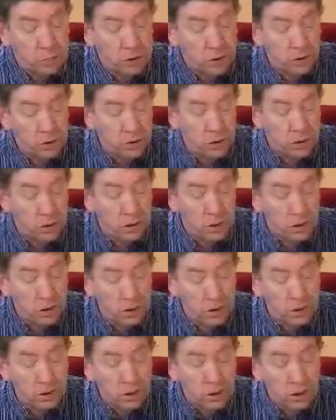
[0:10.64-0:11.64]
been
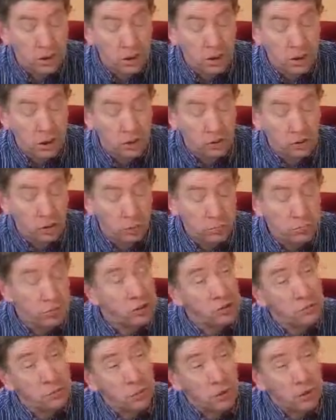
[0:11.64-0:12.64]

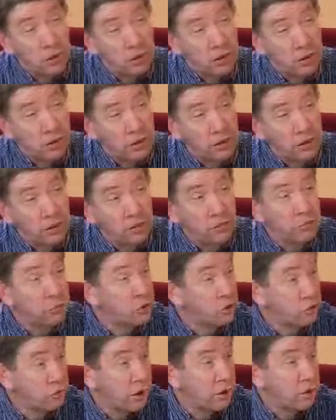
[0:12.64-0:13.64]
adopted by
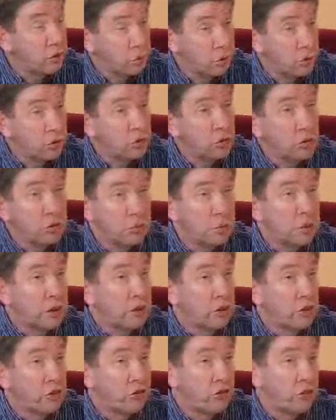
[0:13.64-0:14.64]
governments around the world
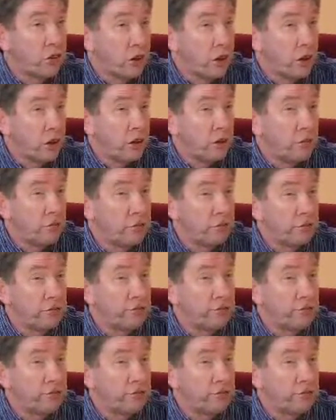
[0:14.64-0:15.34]
because they